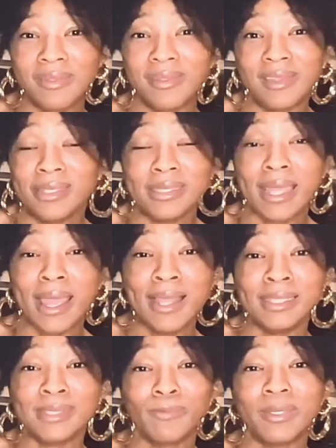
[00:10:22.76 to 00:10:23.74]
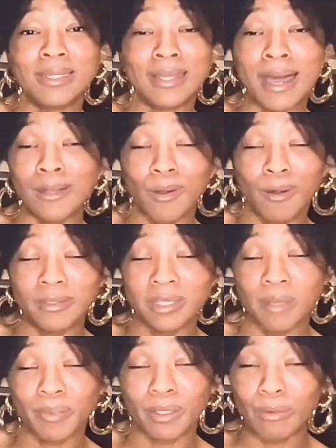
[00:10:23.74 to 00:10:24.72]
This case would not hold
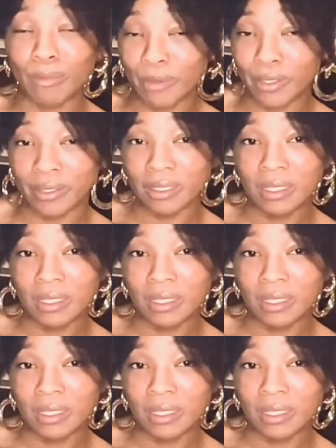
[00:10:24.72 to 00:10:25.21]
up in court.